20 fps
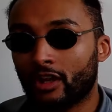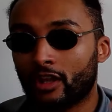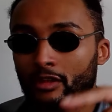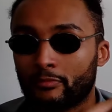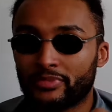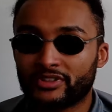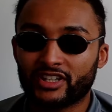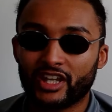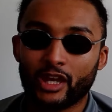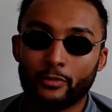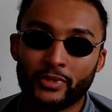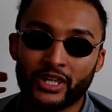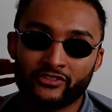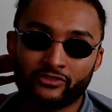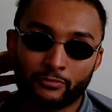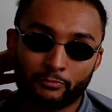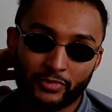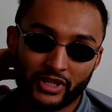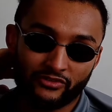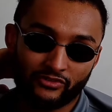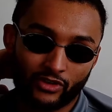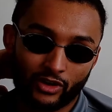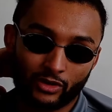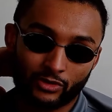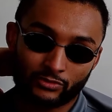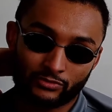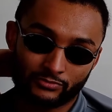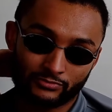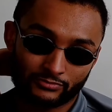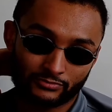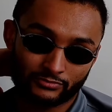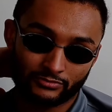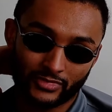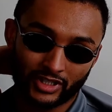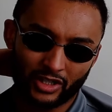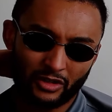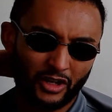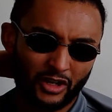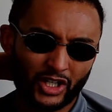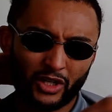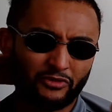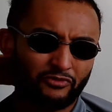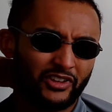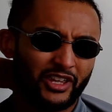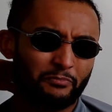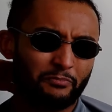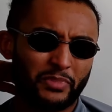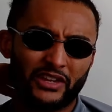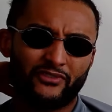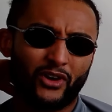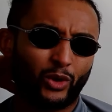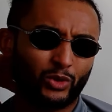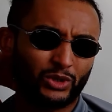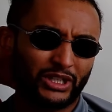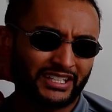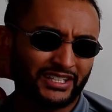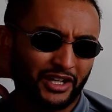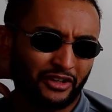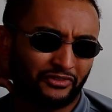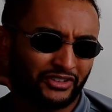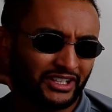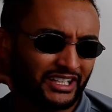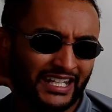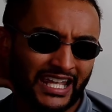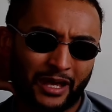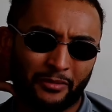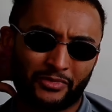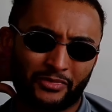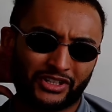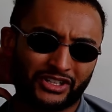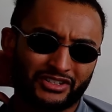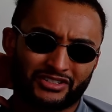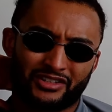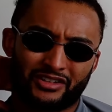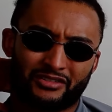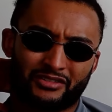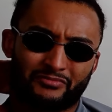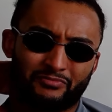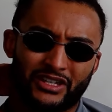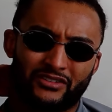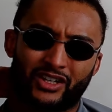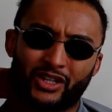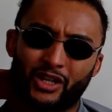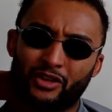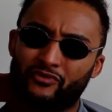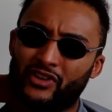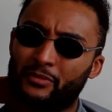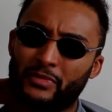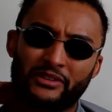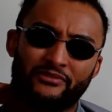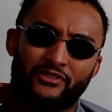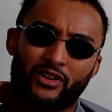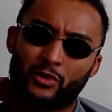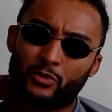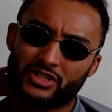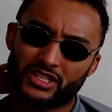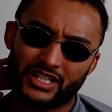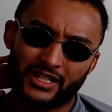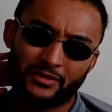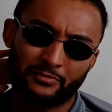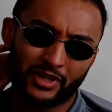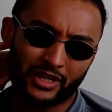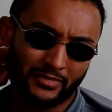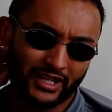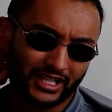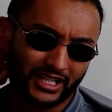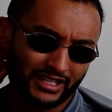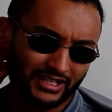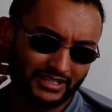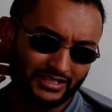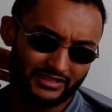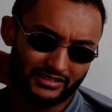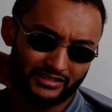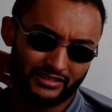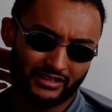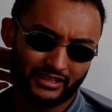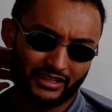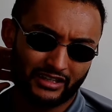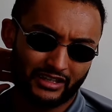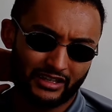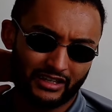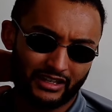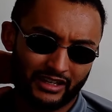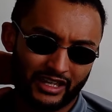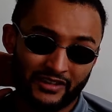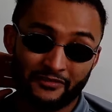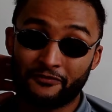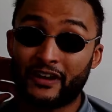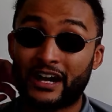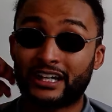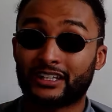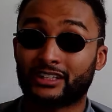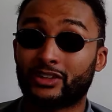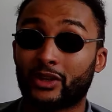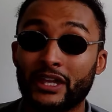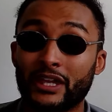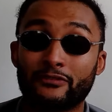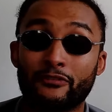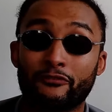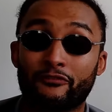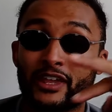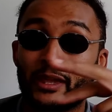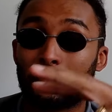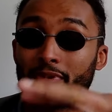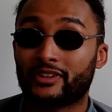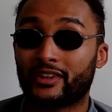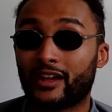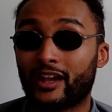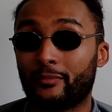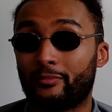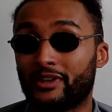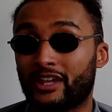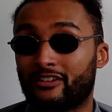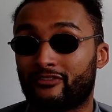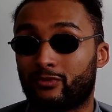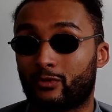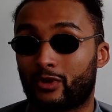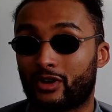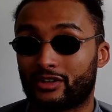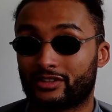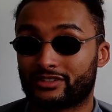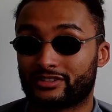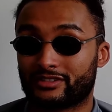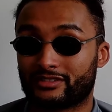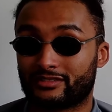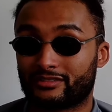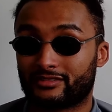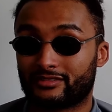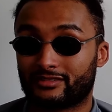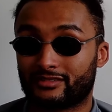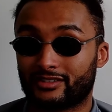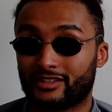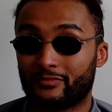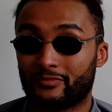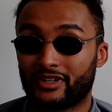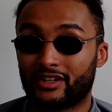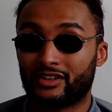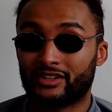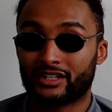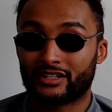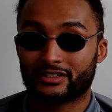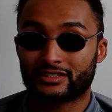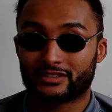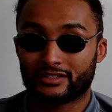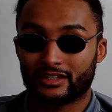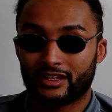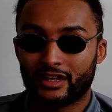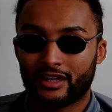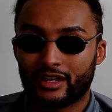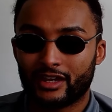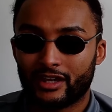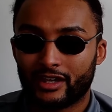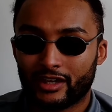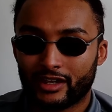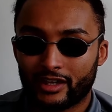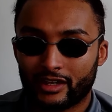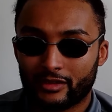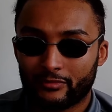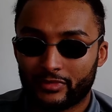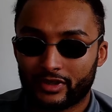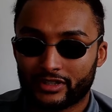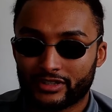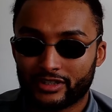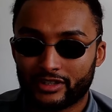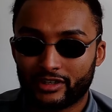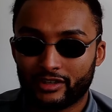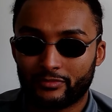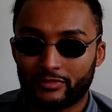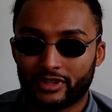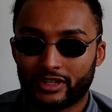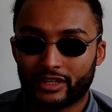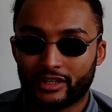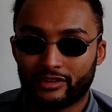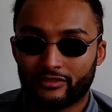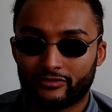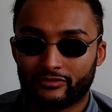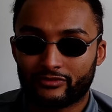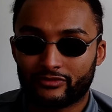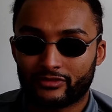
Paterbiev and Bivol. I don't think Bivol did nothing in the amateurs, though. I don't think Bivol was an Olympic medalist. In fact, I don't even think Paterbiev was, to be honest. Paterbiev